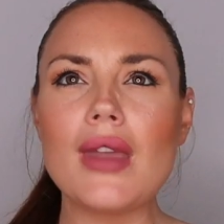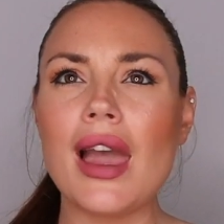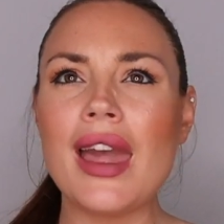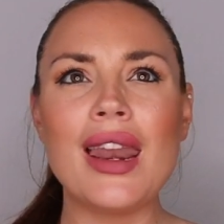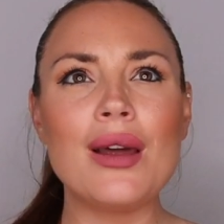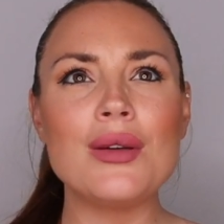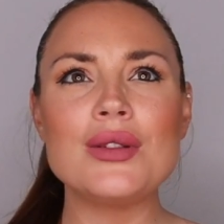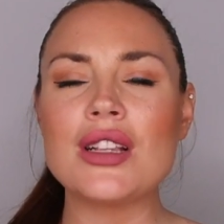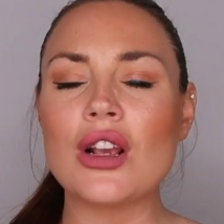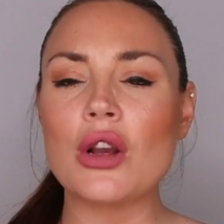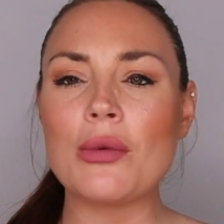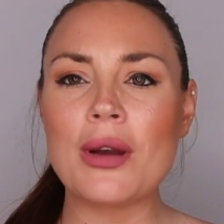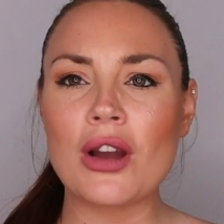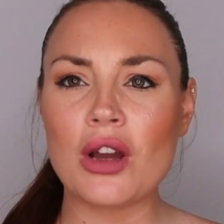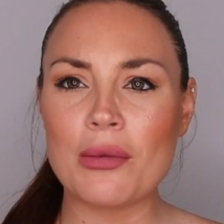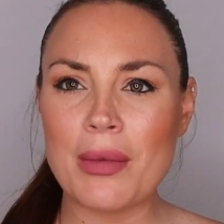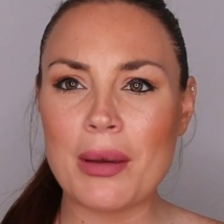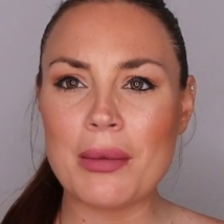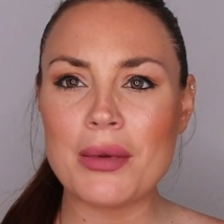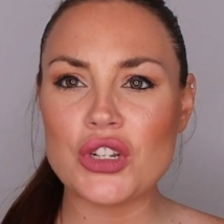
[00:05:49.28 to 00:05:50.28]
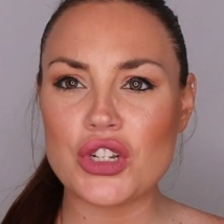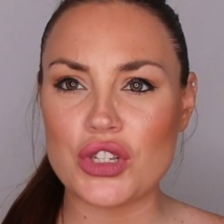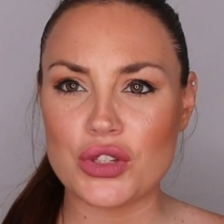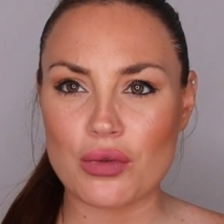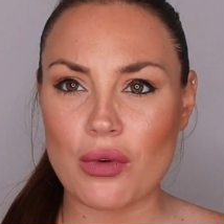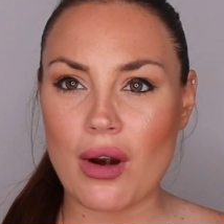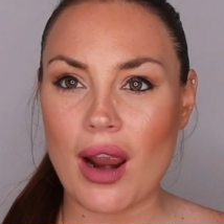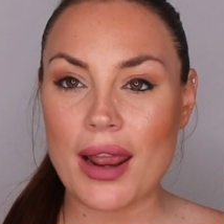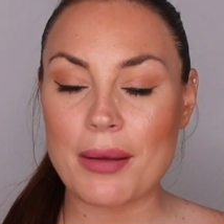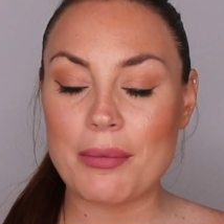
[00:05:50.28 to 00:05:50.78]
And I was like, oh my God, maybe
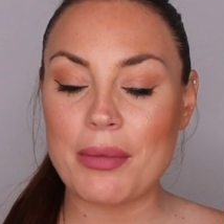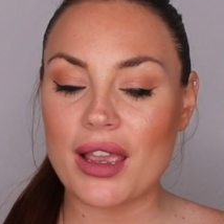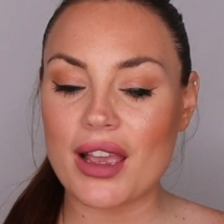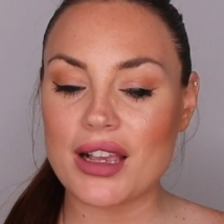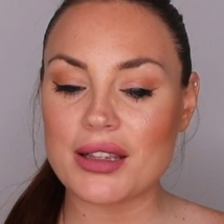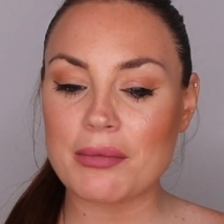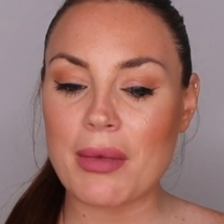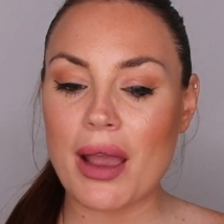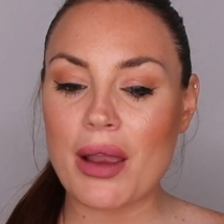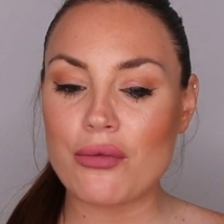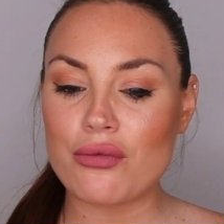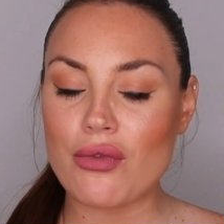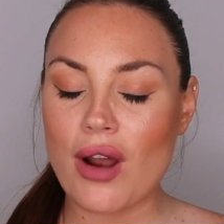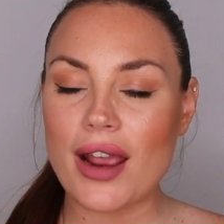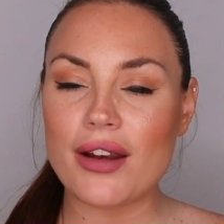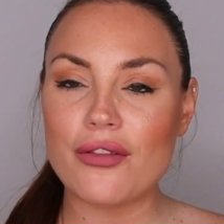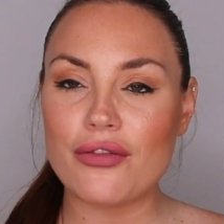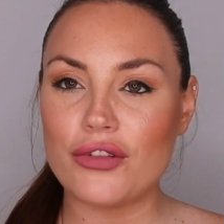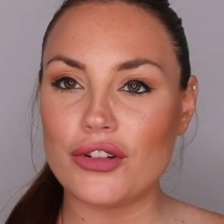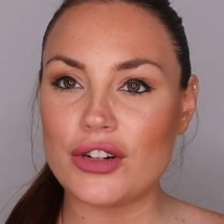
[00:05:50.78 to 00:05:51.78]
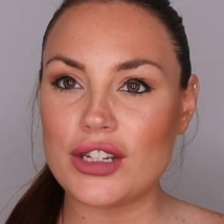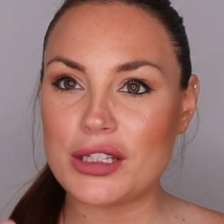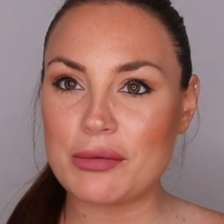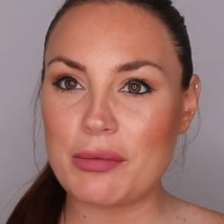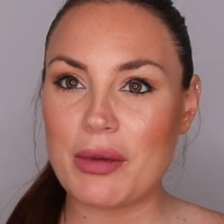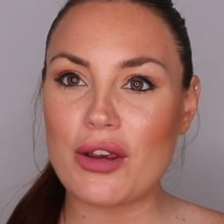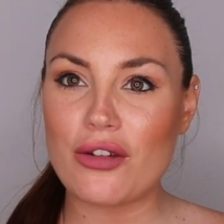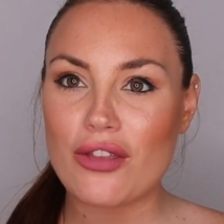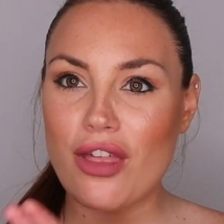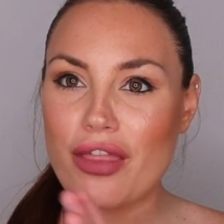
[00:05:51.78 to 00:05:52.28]
she's right, because my right foot
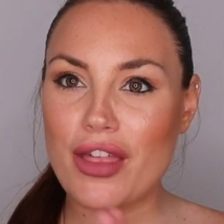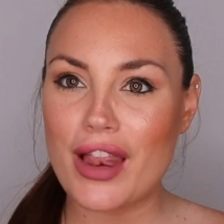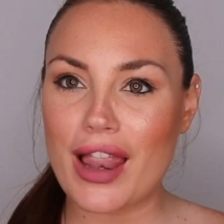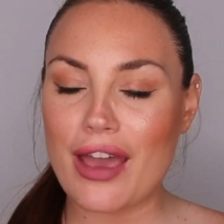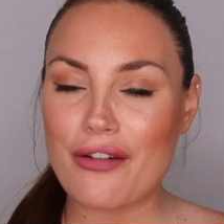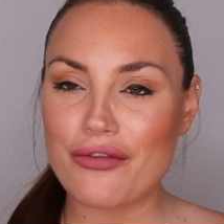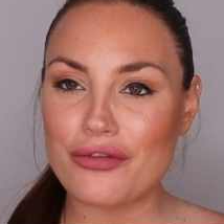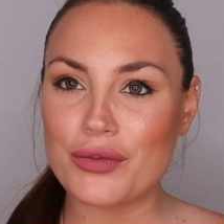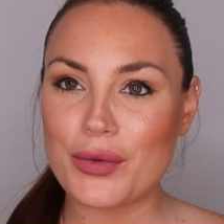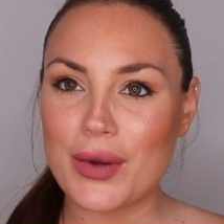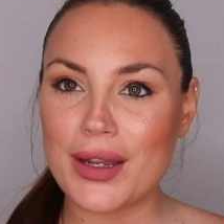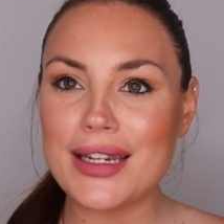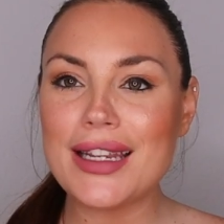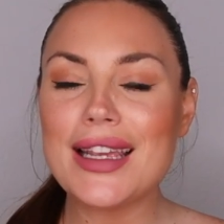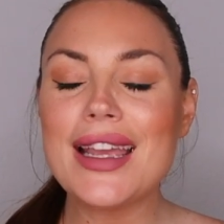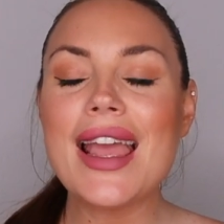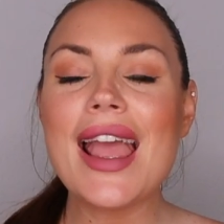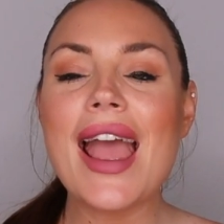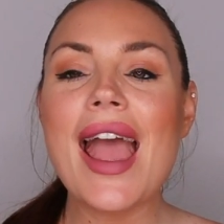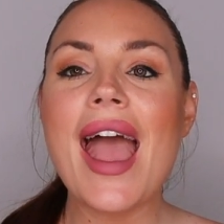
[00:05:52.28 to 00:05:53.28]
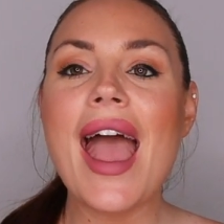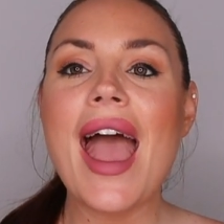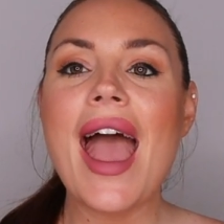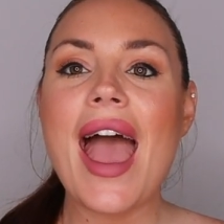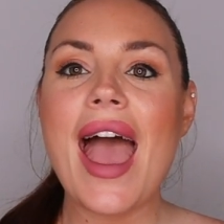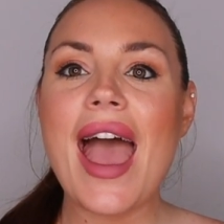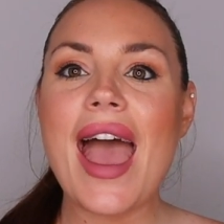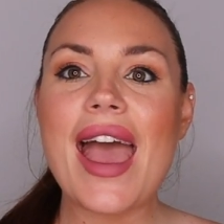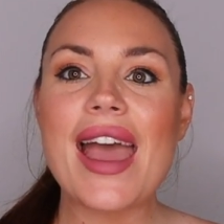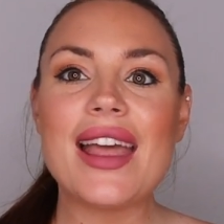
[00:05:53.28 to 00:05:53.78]
is bigger than the left one.
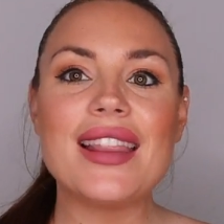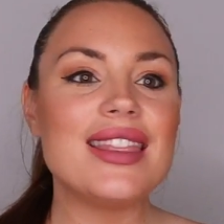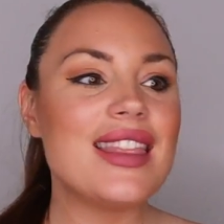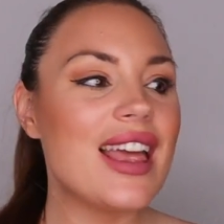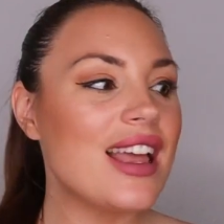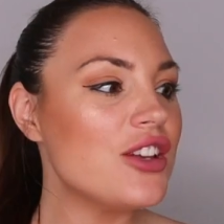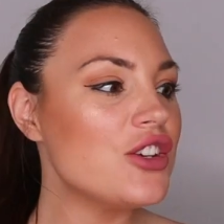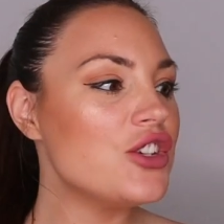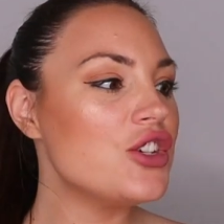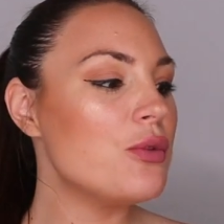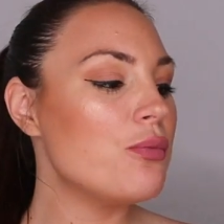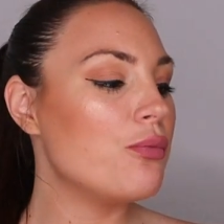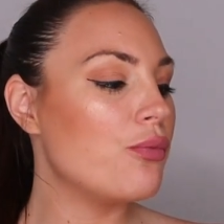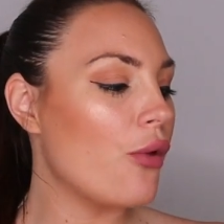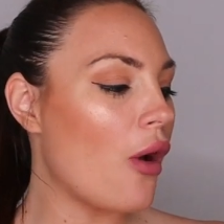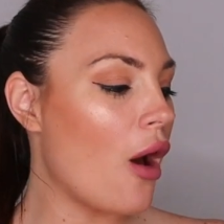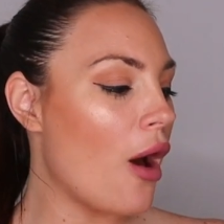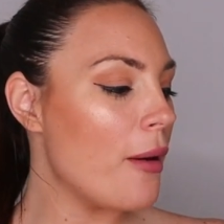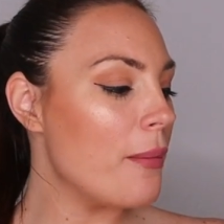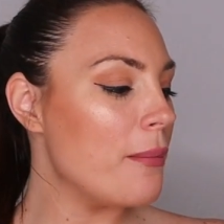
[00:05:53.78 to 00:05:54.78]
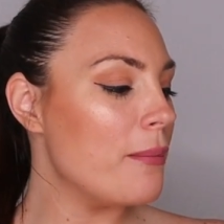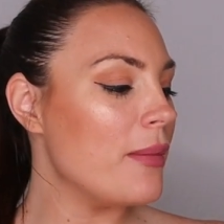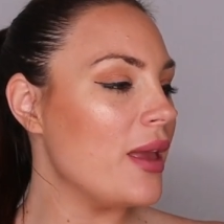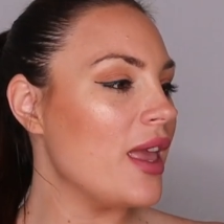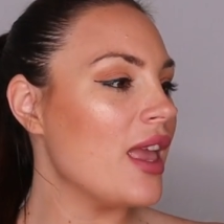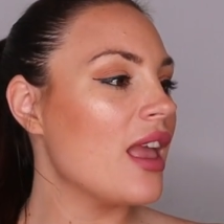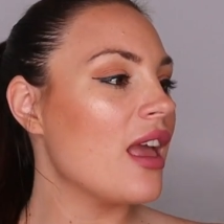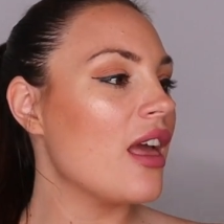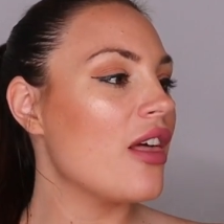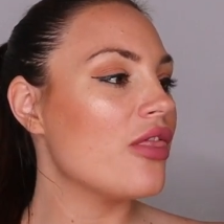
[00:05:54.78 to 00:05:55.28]
And then she brought
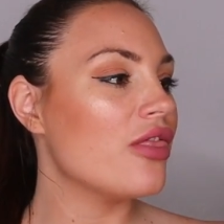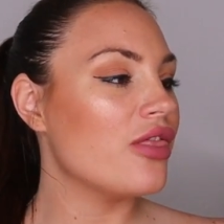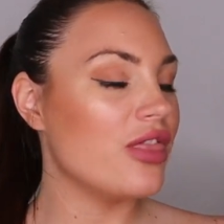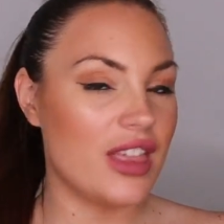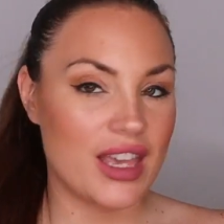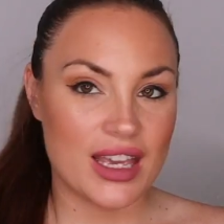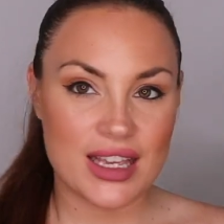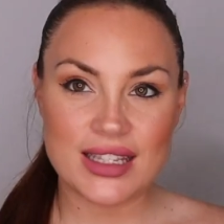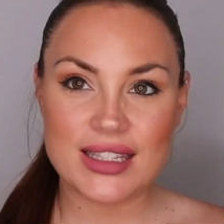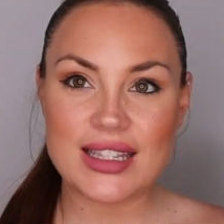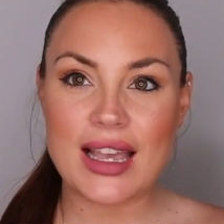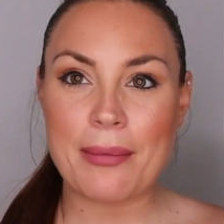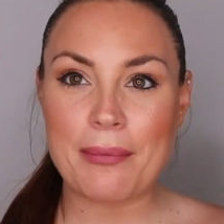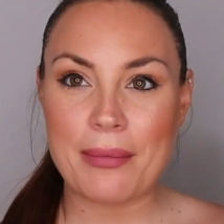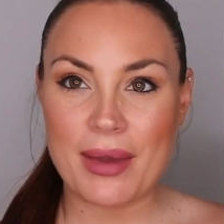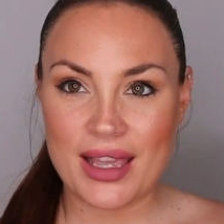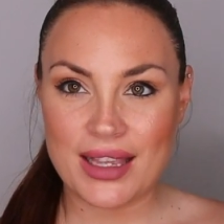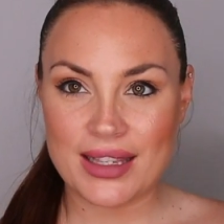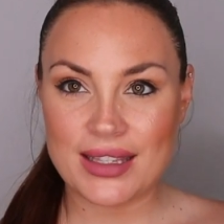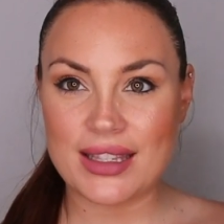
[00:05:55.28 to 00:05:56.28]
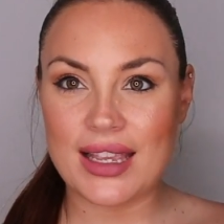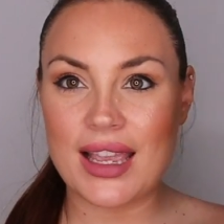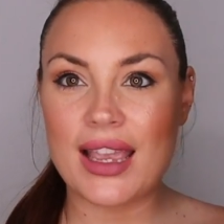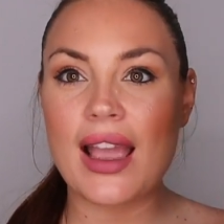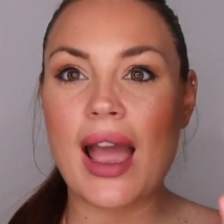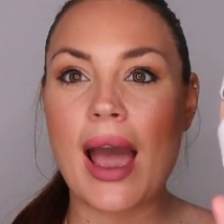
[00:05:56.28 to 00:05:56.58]
me this amazing,